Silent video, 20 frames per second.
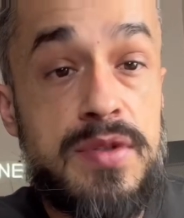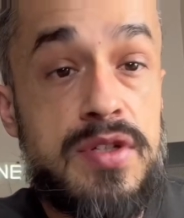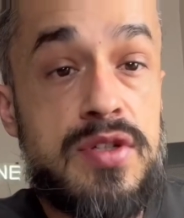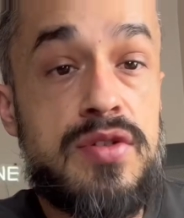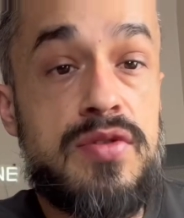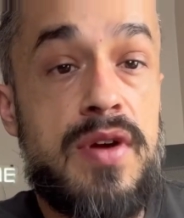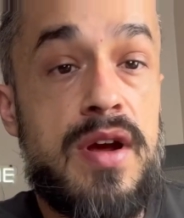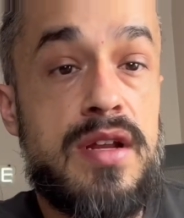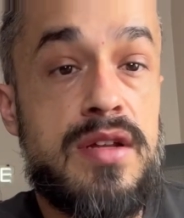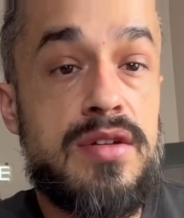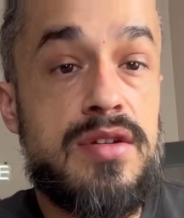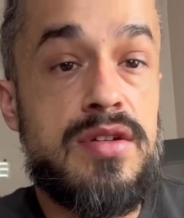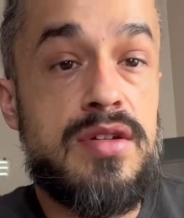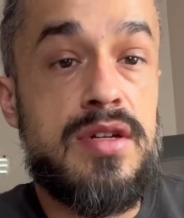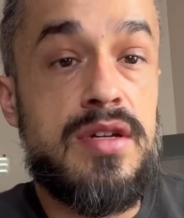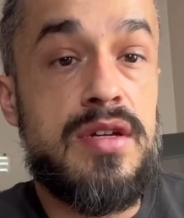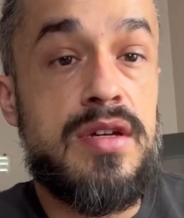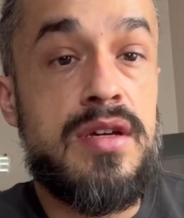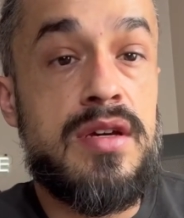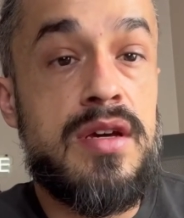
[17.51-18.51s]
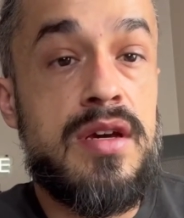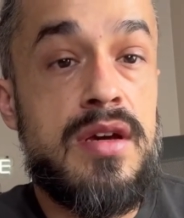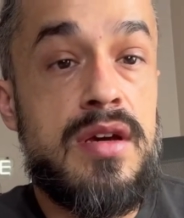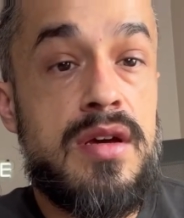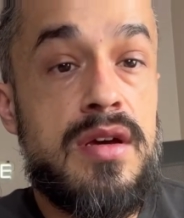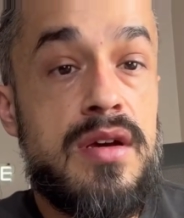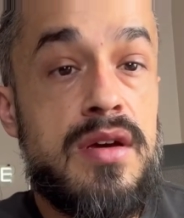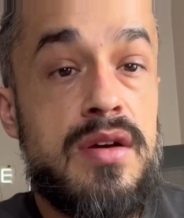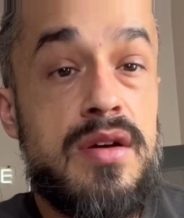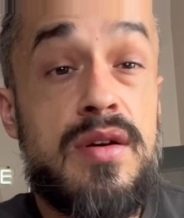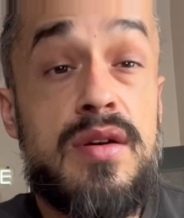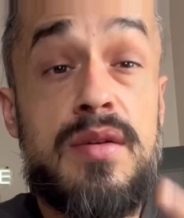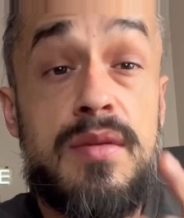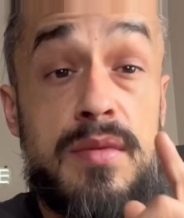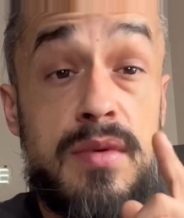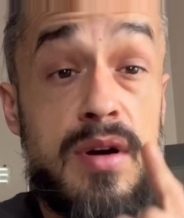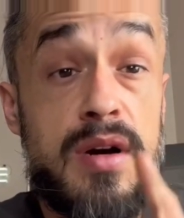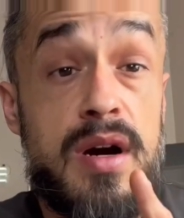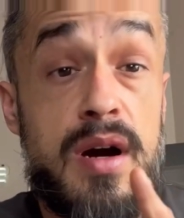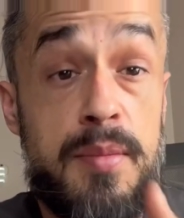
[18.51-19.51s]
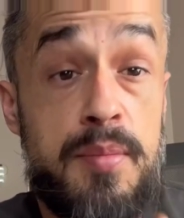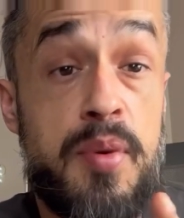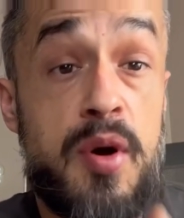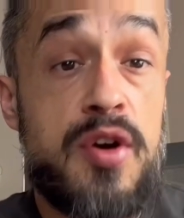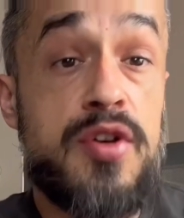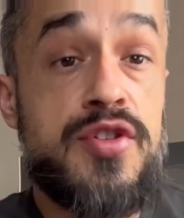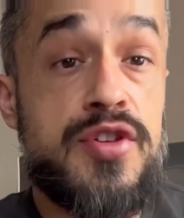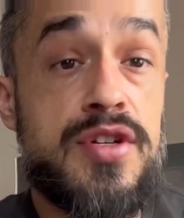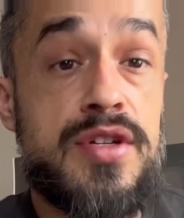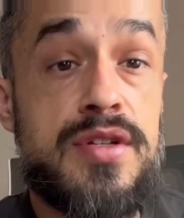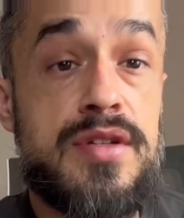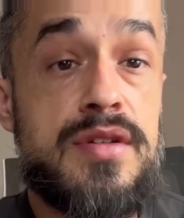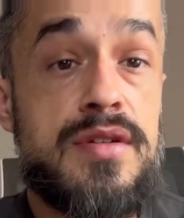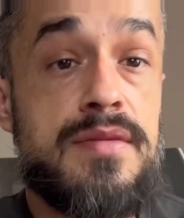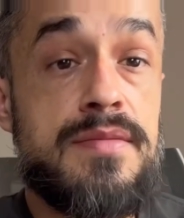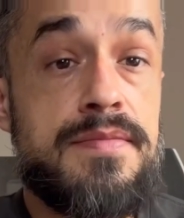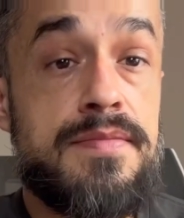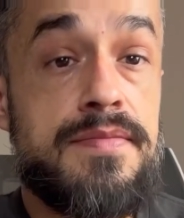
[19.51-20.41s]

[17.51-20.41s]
strategy, a purchase.